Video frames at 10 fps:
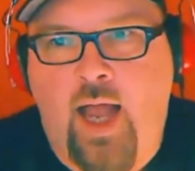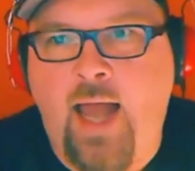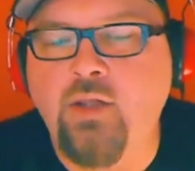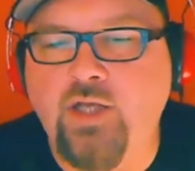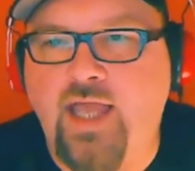
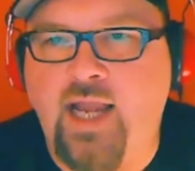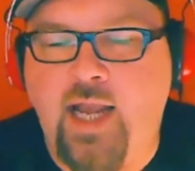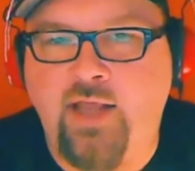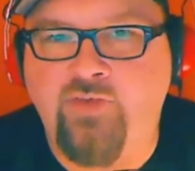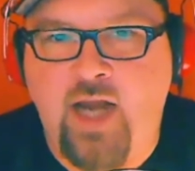I look at
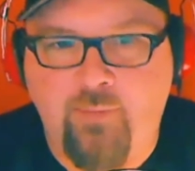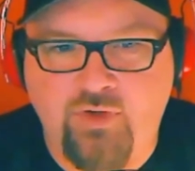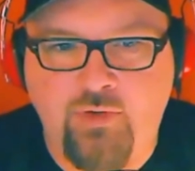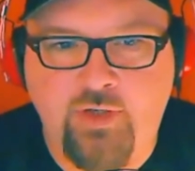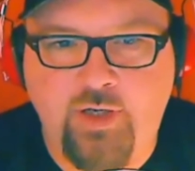it as an
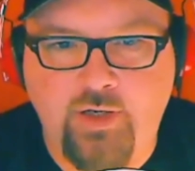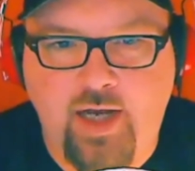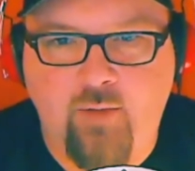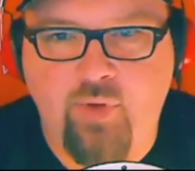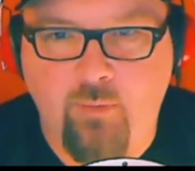opportunity to
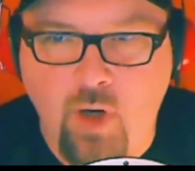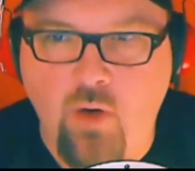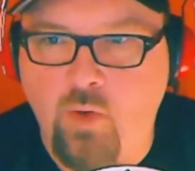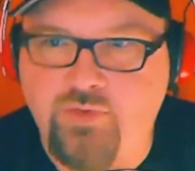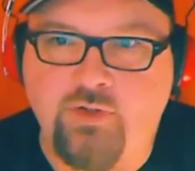kind of
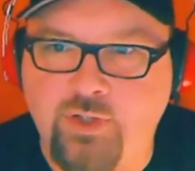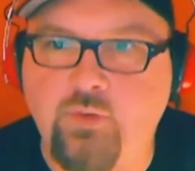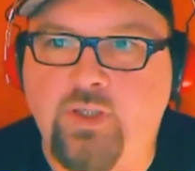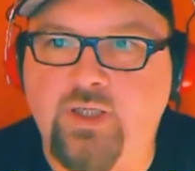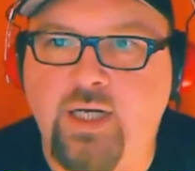promote what they're
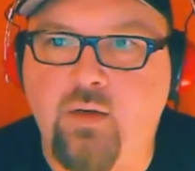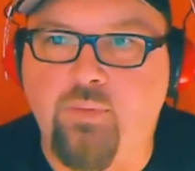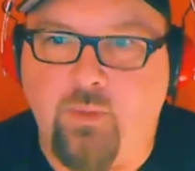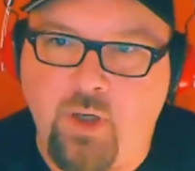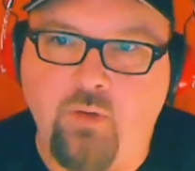doing, you know,
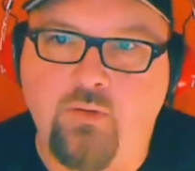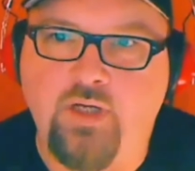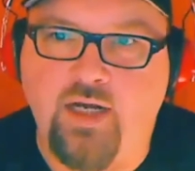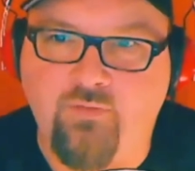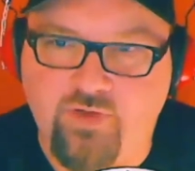promote
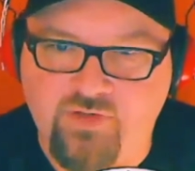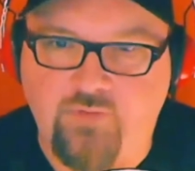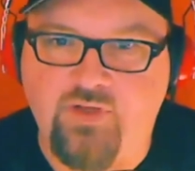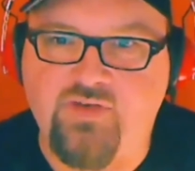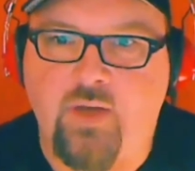kind of the
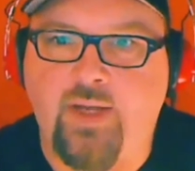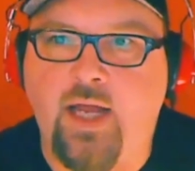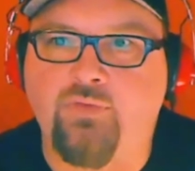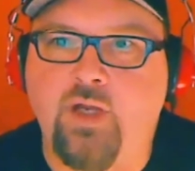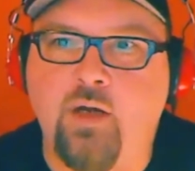stuff that's coming
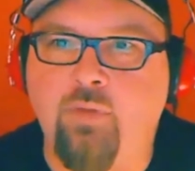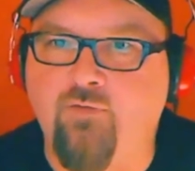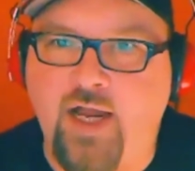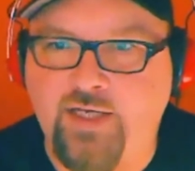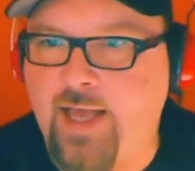out there,
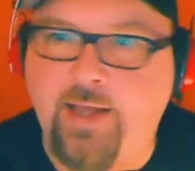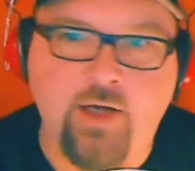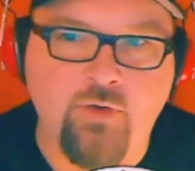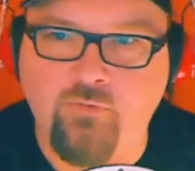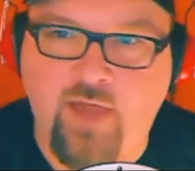provide yet
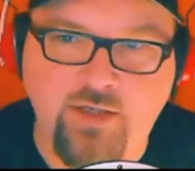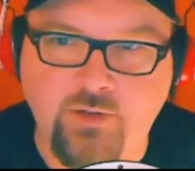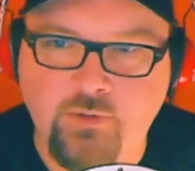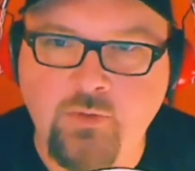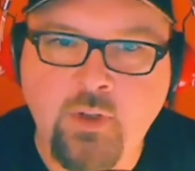another
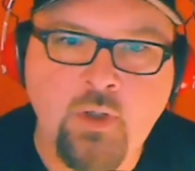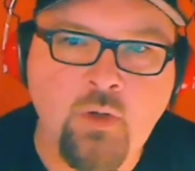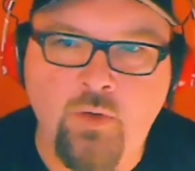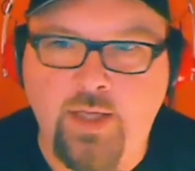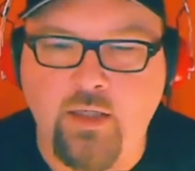venue
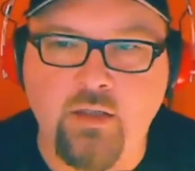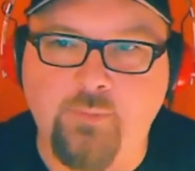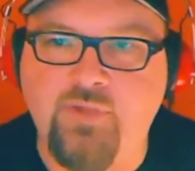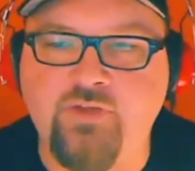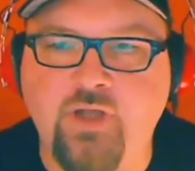they can
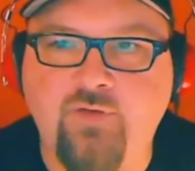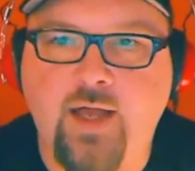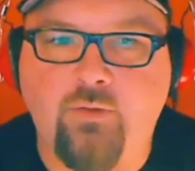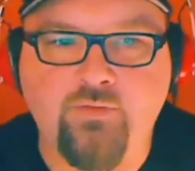clip this stuff out.